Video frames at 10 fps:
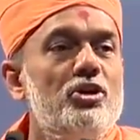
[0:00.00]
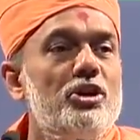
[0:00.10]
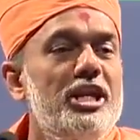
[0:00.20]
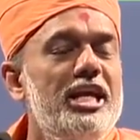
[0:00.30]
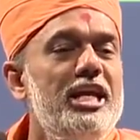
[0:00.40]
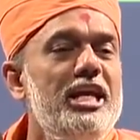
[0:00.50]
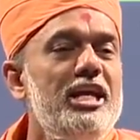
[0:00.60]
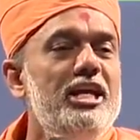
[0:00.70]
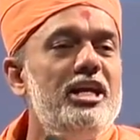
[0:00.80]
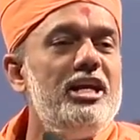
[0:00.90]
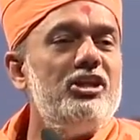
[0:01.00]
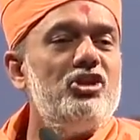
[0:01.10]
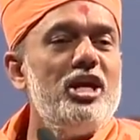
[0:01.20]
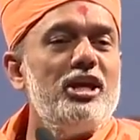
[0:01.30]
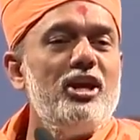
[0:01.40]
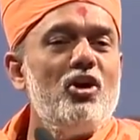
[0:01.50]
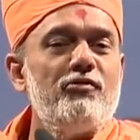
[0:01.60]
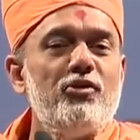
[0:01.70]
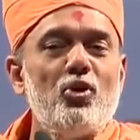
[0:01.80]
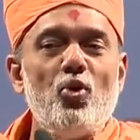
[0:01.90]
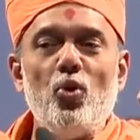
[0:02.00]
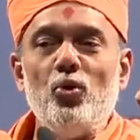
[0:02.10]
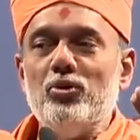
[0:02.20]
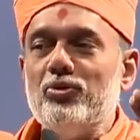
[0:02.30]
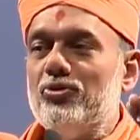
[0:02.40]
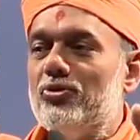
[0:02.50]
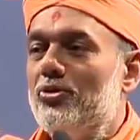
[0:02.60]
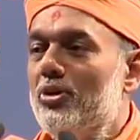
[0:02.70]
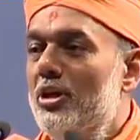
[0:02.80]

Rethinking of your goals.